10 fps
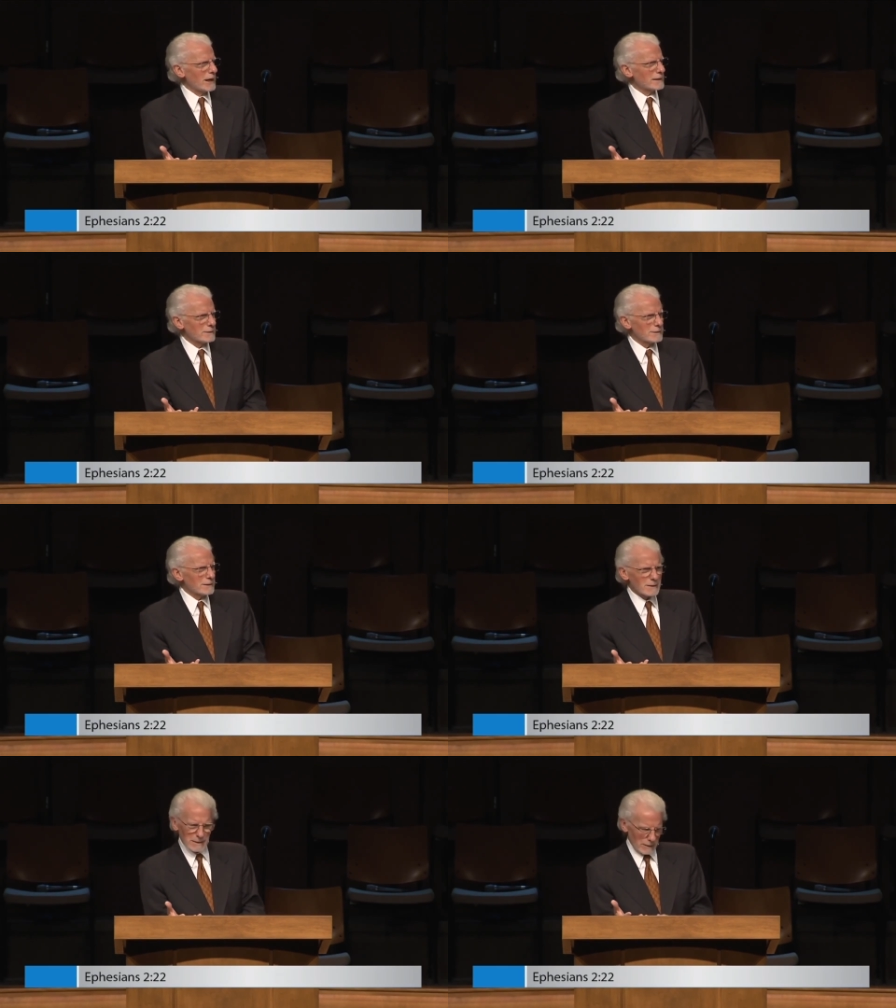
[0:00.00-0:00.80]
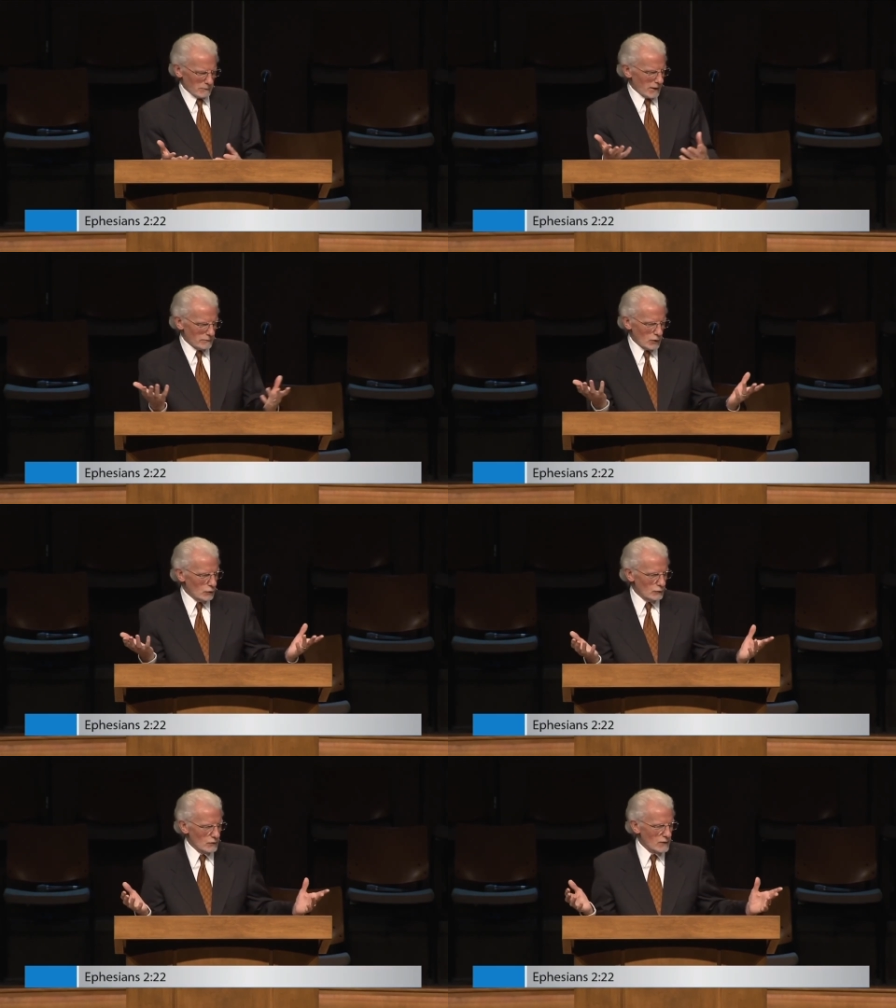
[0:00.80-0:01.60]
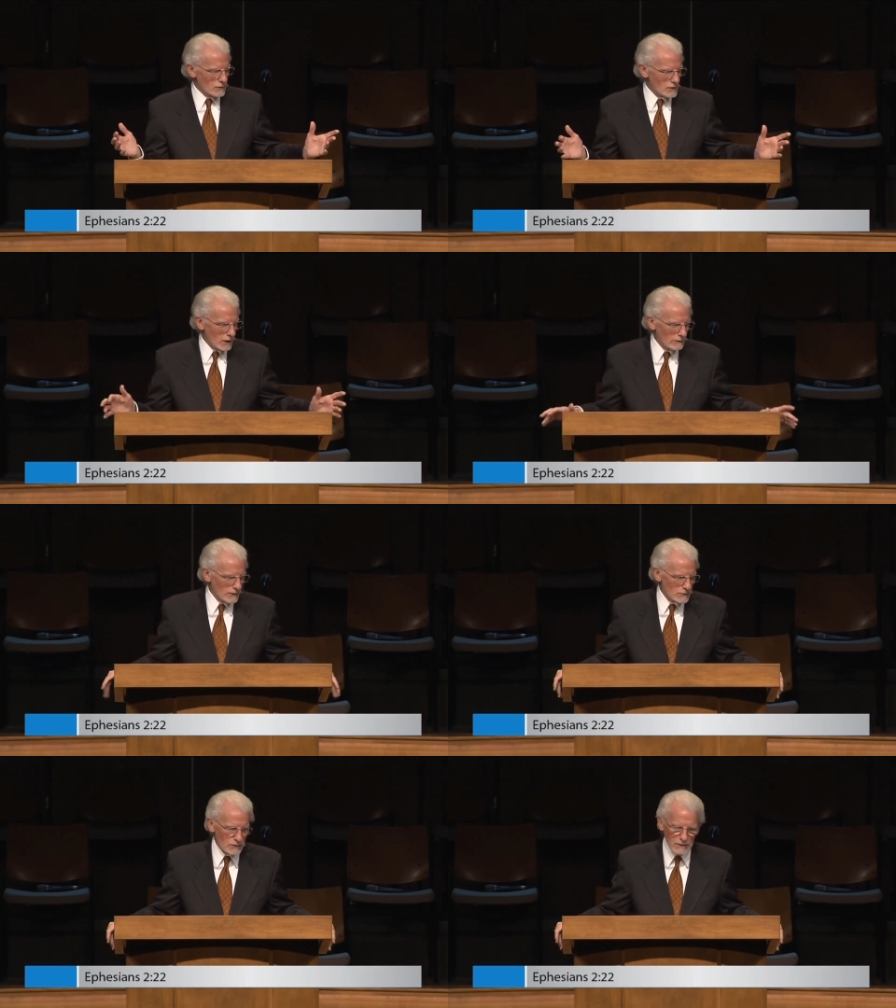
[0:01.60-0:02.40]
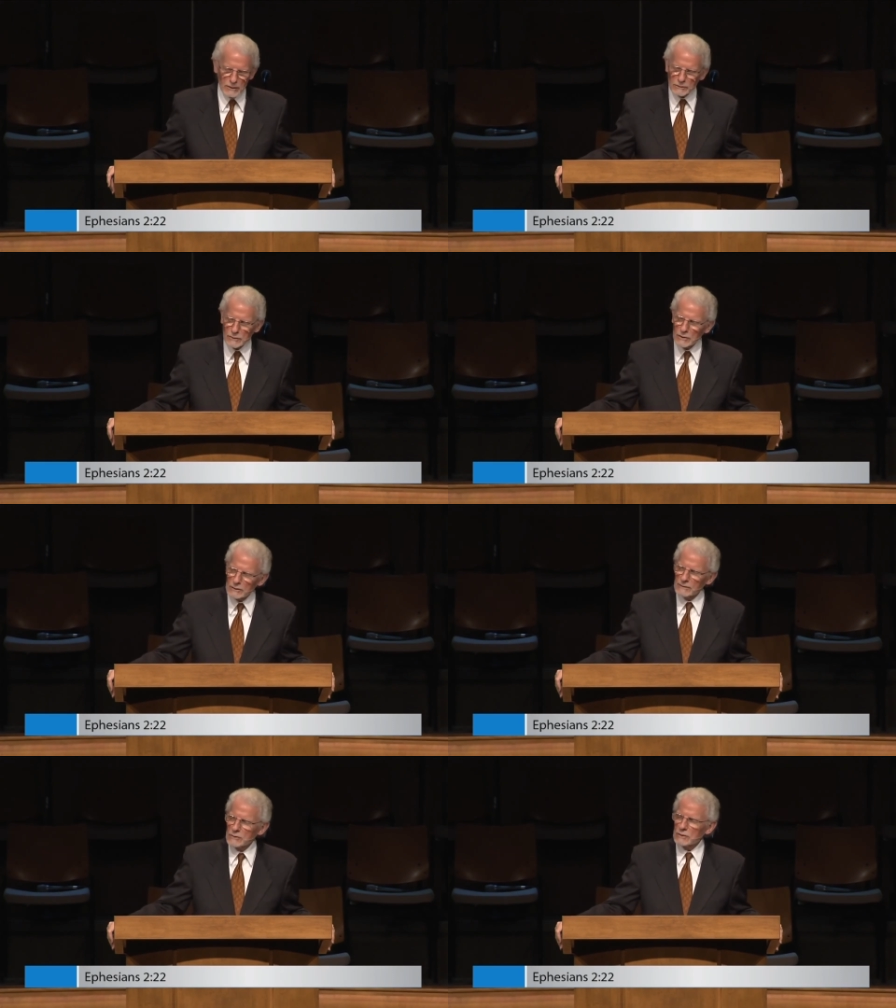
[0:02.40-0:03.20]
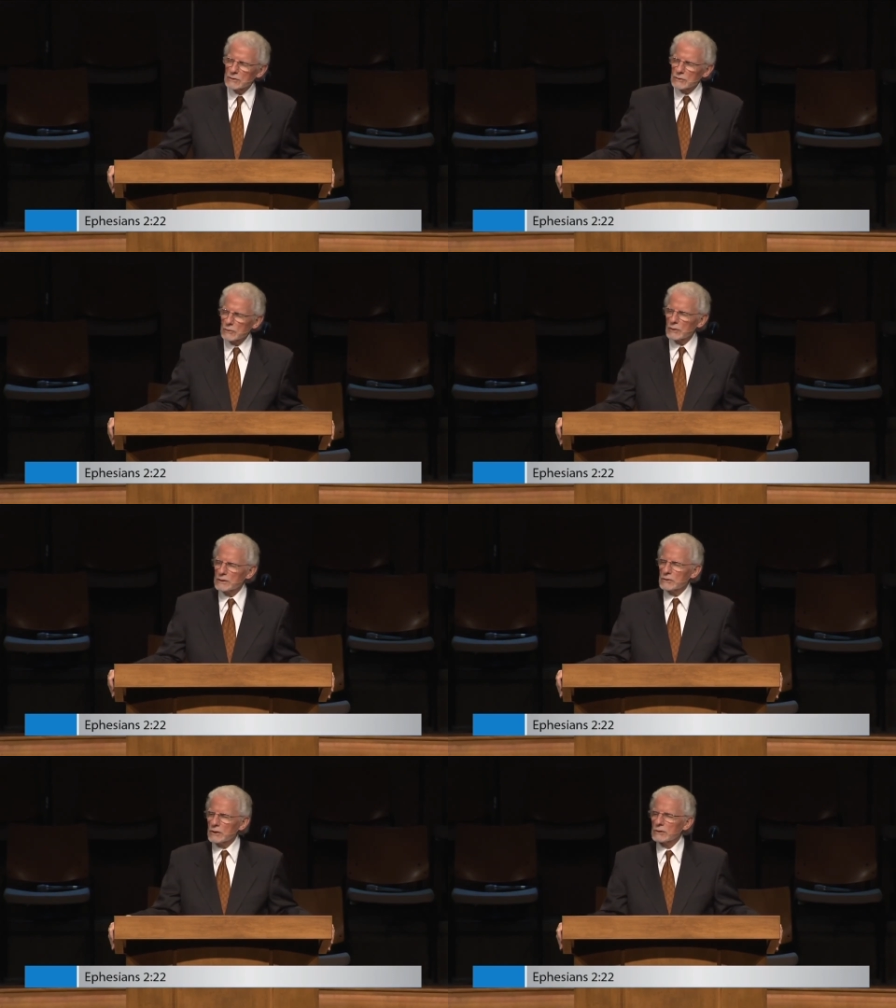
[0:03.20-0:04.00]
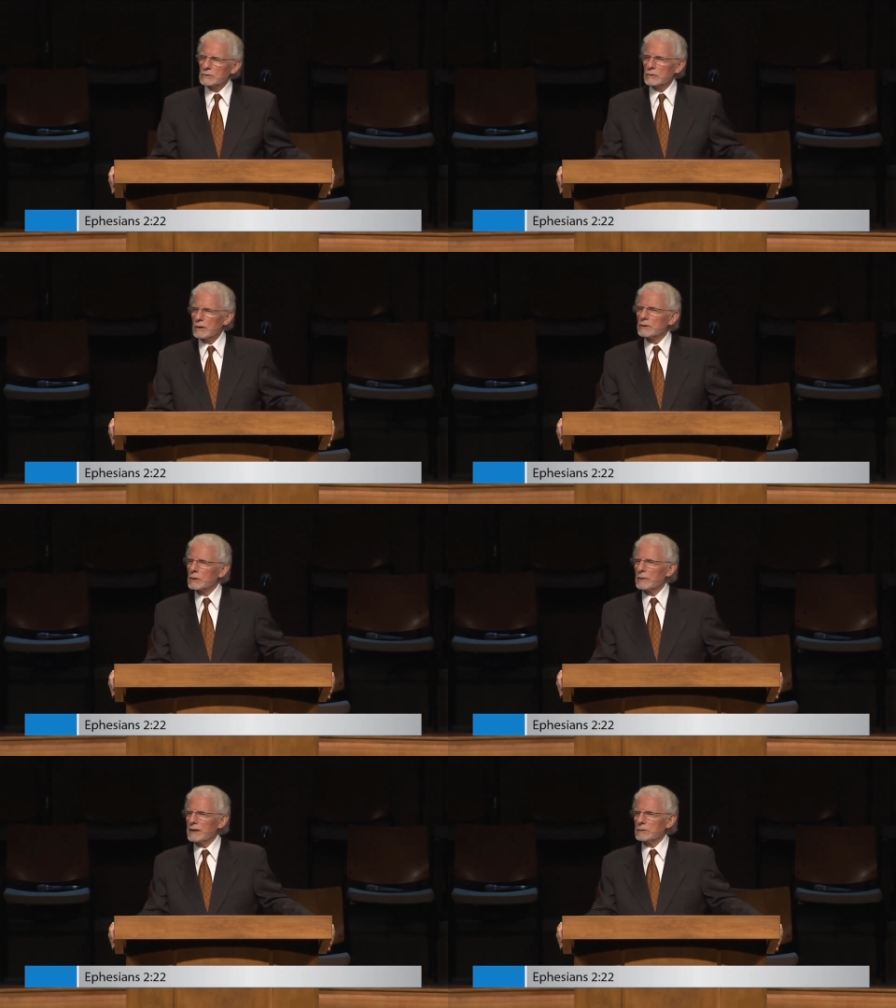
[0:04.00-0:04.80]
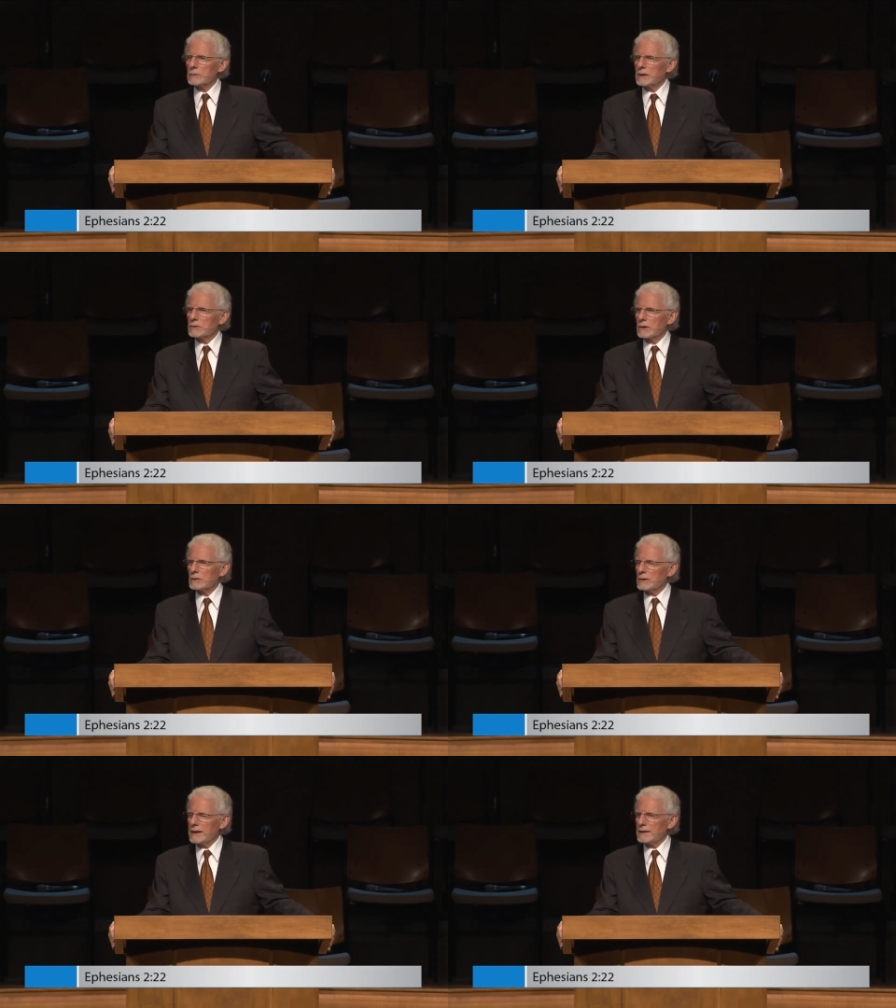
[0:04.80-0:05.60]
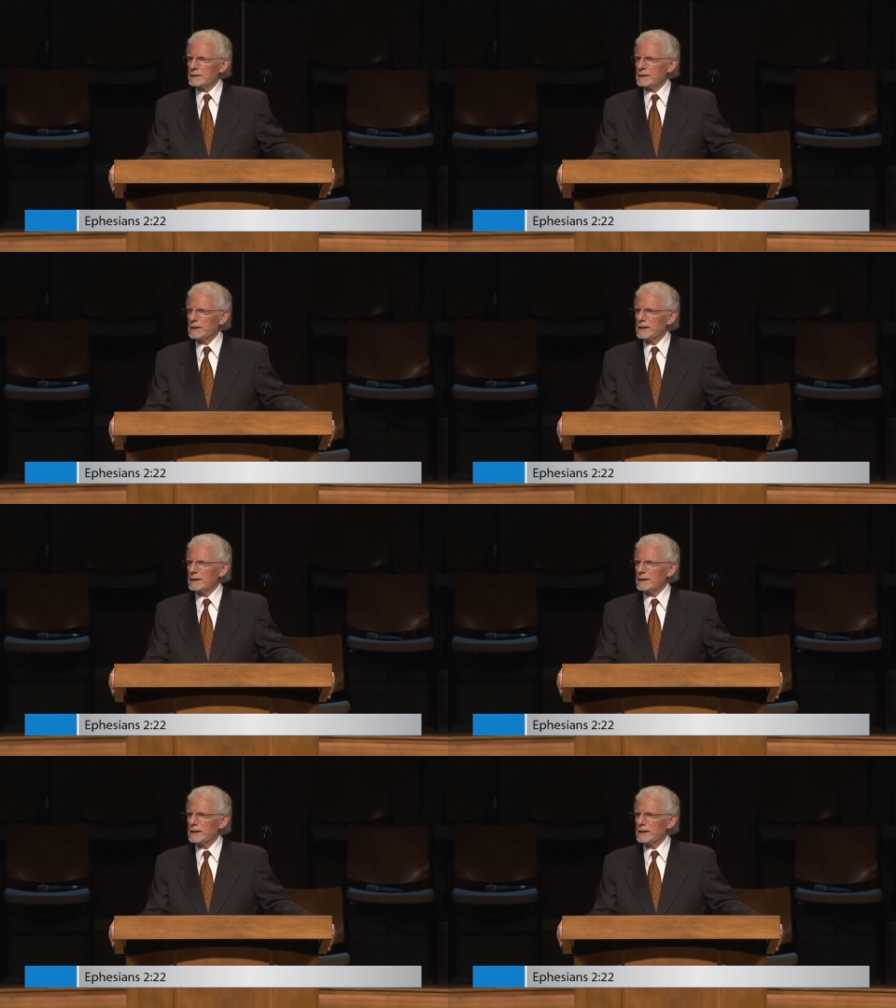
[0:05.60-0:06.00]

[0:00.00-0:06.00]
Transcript: but sometimes he uses his servants, and those servants who destroy the church are on their way to an eternal hell.